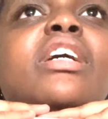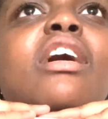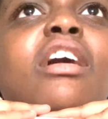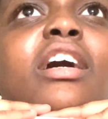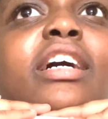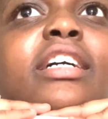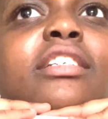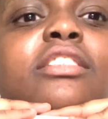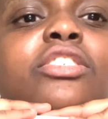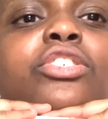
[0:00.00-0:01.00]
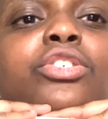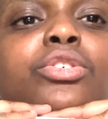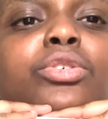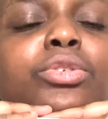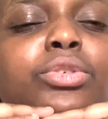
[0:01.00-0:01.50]
Moving on
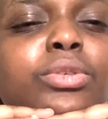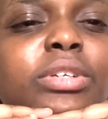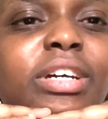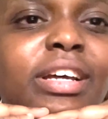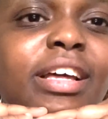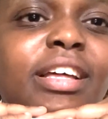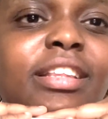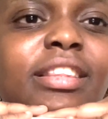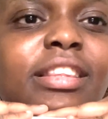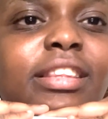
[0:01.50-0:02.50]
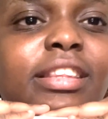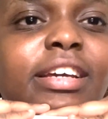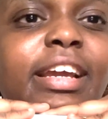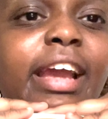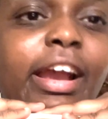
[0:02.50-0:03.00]
to
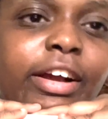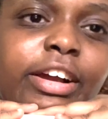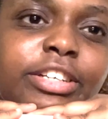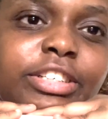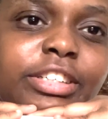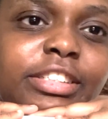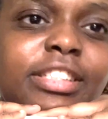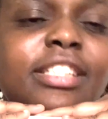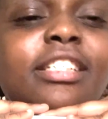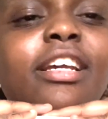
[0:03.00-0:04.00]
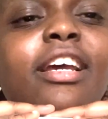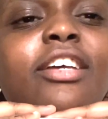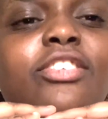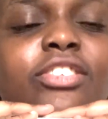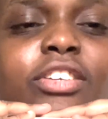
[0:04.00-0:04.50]
the
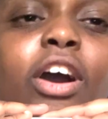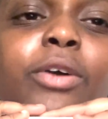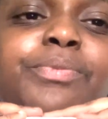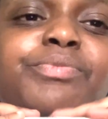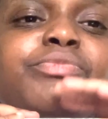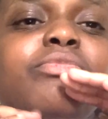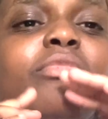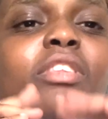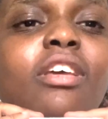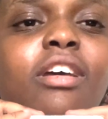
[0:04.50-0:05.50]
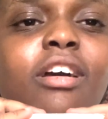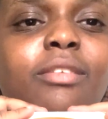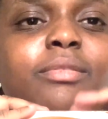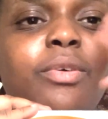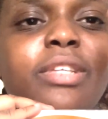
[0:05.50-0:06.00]
characters. So,
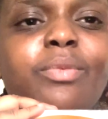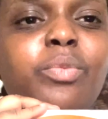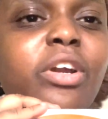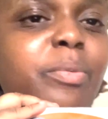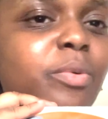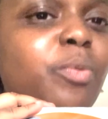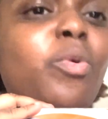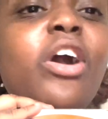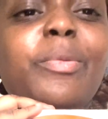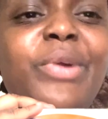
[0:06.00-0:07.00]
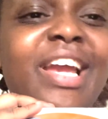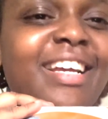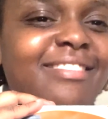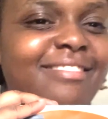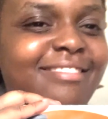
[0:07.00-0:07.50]
hold on, water
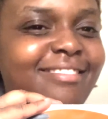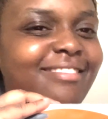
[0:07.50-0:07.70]
break.